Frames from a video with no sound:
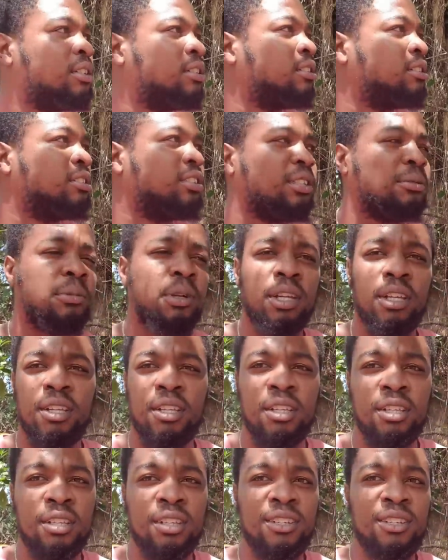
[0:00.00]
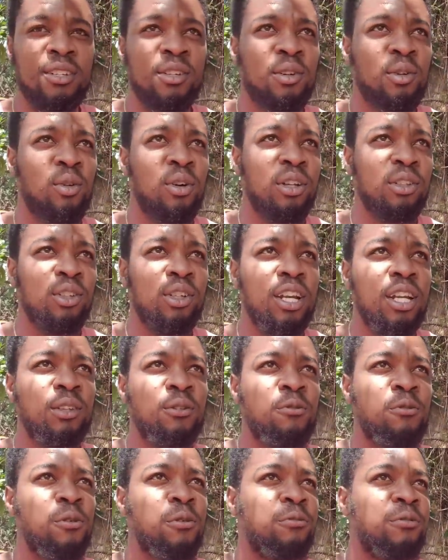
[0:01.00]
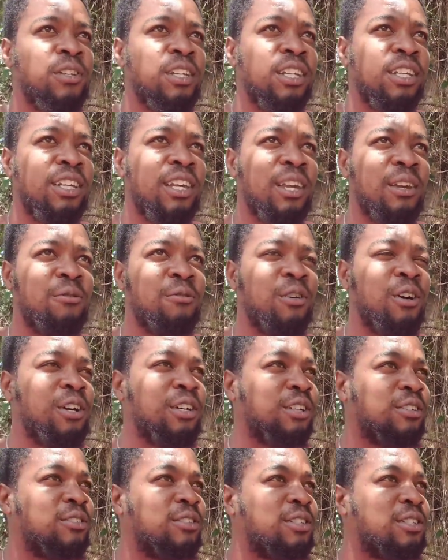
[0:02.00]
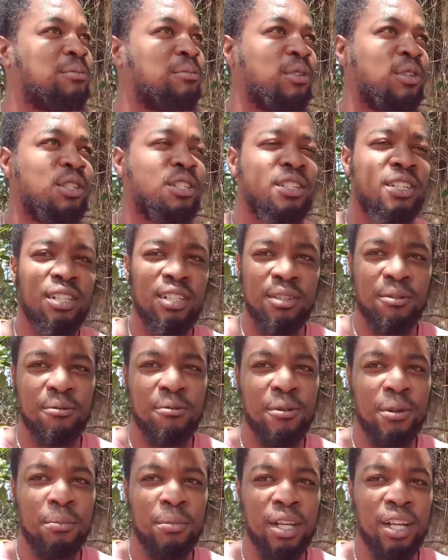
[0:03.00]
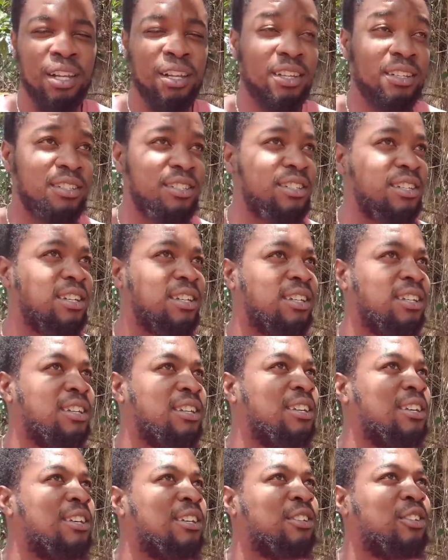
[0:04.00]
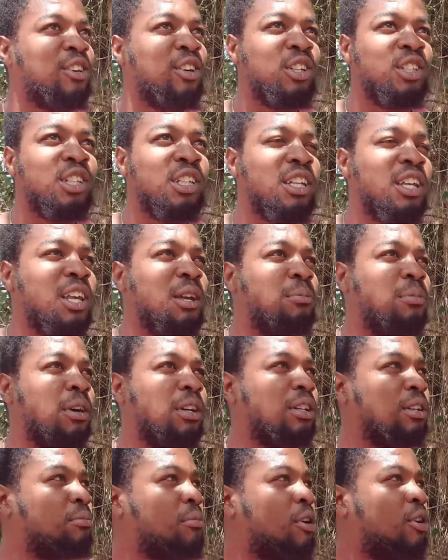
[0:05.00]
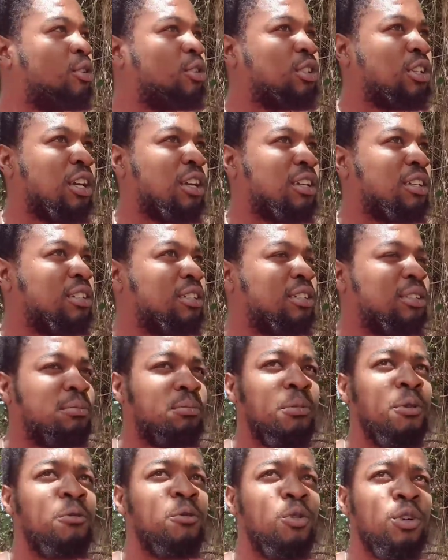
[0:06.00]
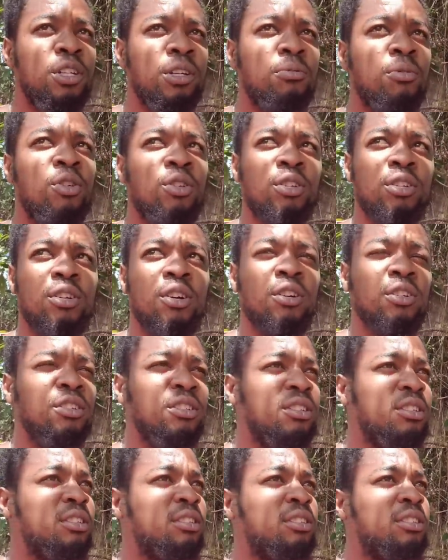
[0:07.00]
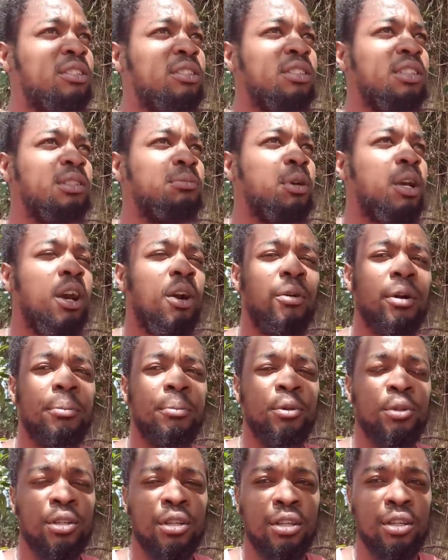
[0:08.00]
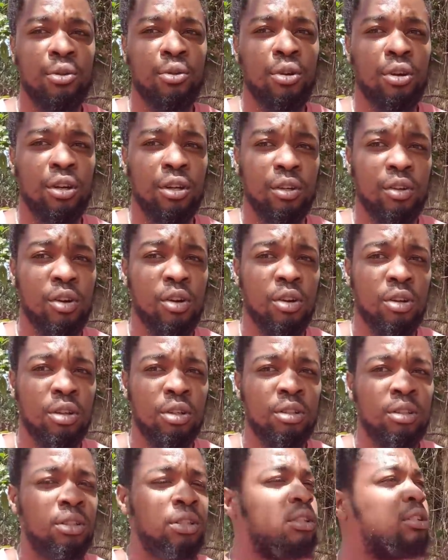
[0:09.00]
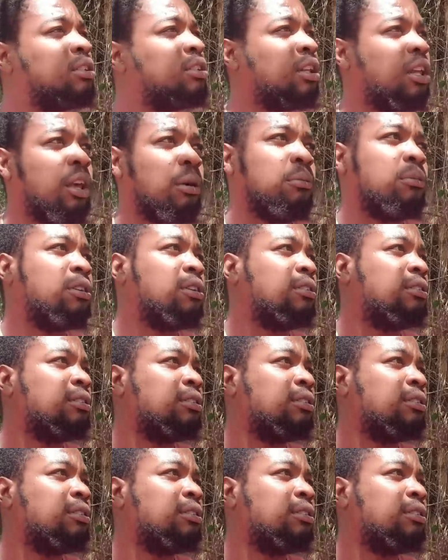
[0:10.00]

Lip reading: You see me? Want to get to 15k for the Christmas and the family, you see it? 30k on the voucher before the month done. You see me? Because we are putting the work down. Yeah, man.